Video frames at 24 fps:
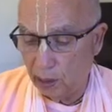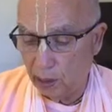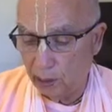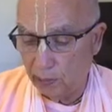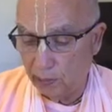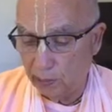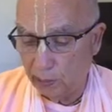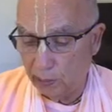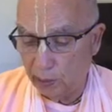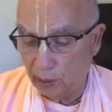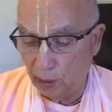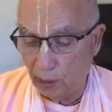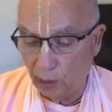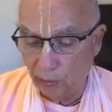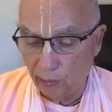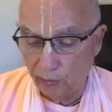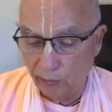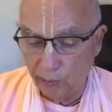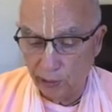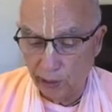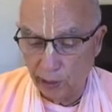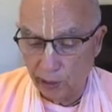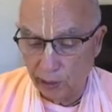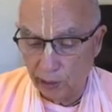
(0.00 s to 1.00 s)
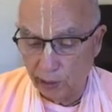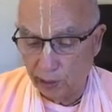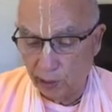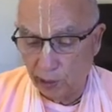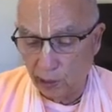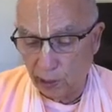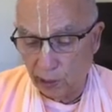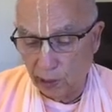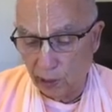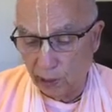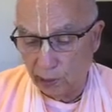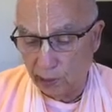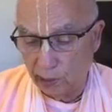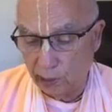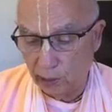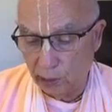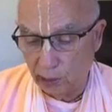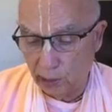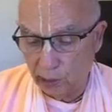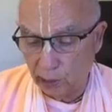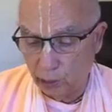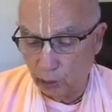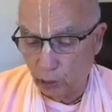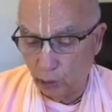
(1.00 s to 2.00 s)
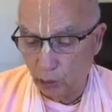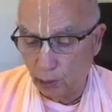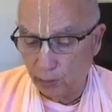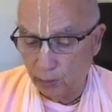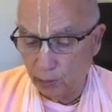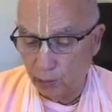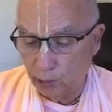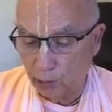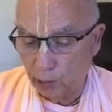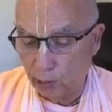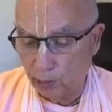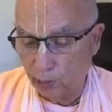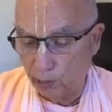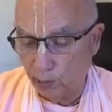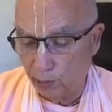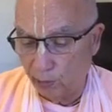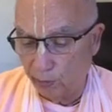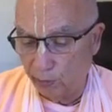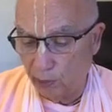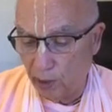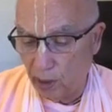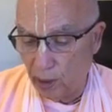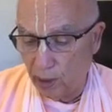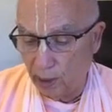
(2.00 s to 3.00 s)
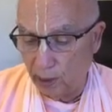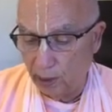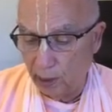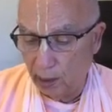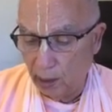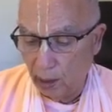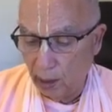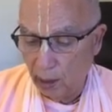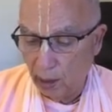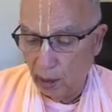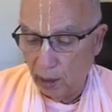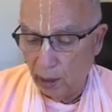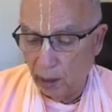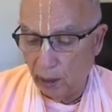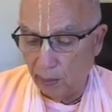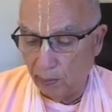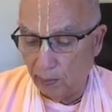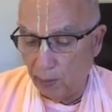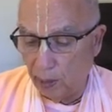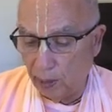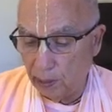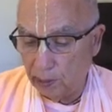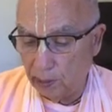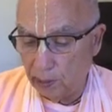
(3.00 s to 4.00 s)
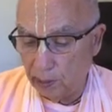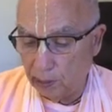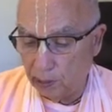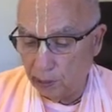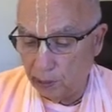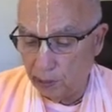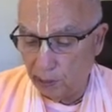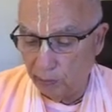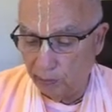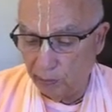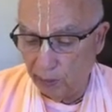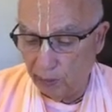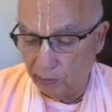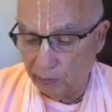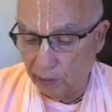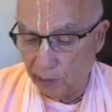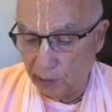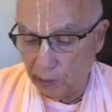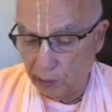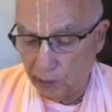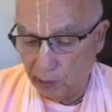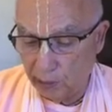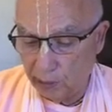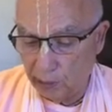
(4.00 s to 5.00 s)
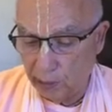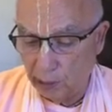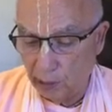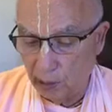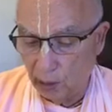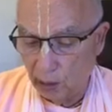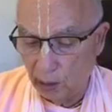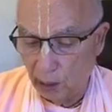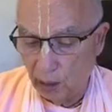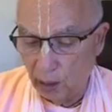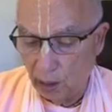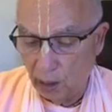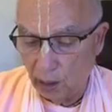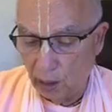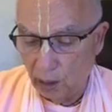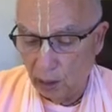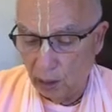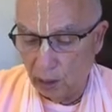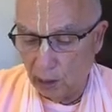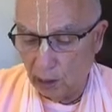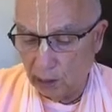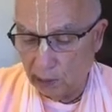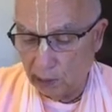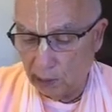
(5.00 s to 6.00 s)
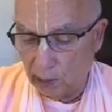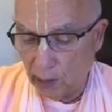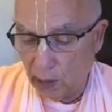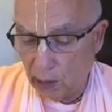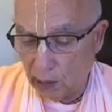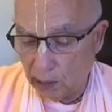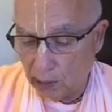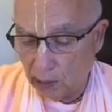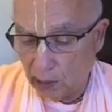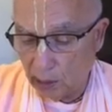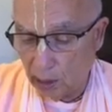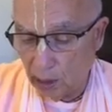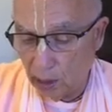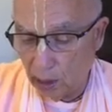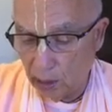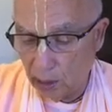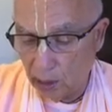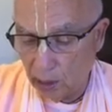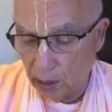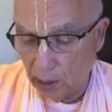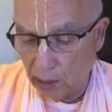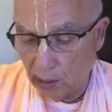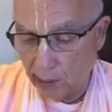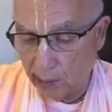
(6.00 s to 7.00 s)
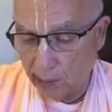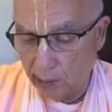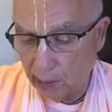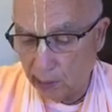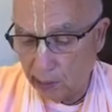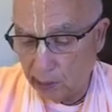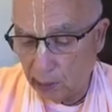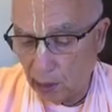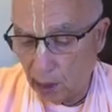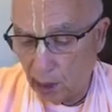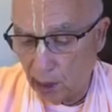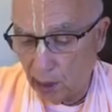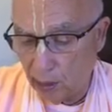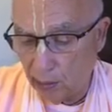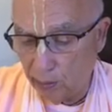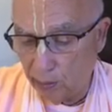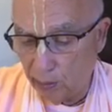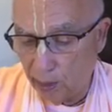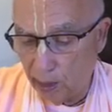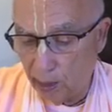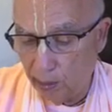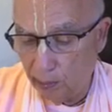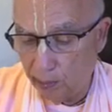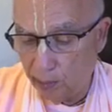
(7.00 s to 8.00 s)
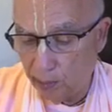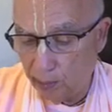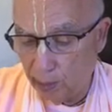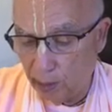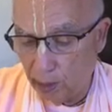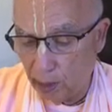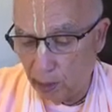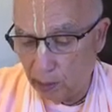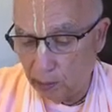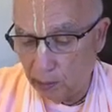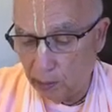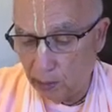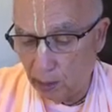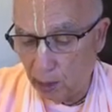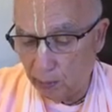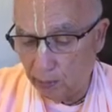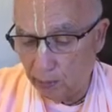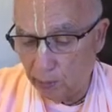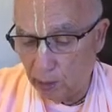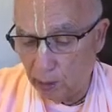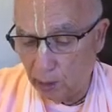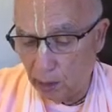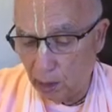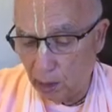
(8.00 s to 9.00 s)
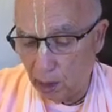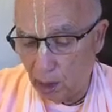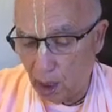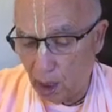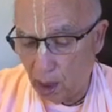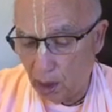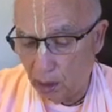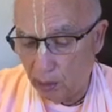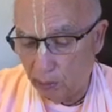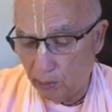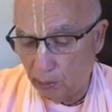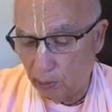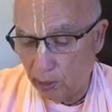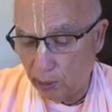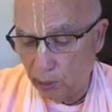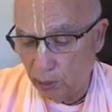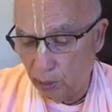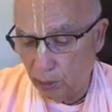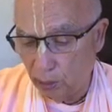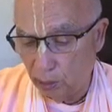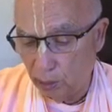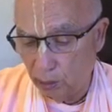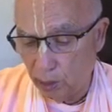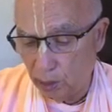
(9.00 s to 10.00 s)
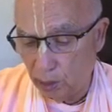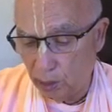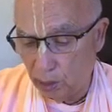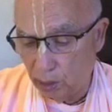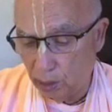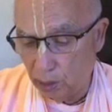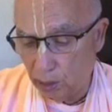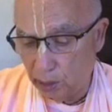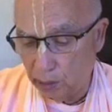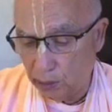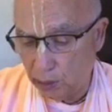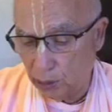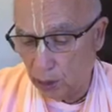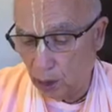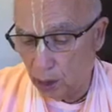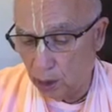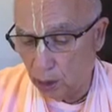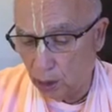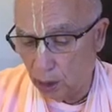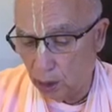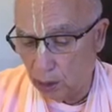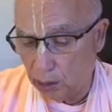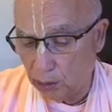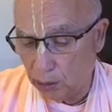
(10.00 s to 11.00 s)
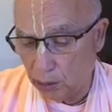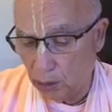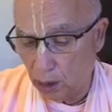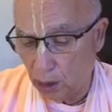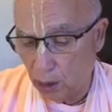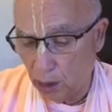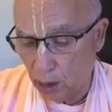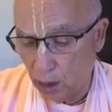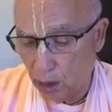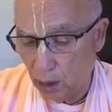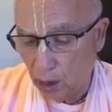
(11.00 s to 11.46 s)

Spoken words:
himself. In this connection, the scriptures provide an abundance of evidence. Natatame priyatama atmayonir na shankara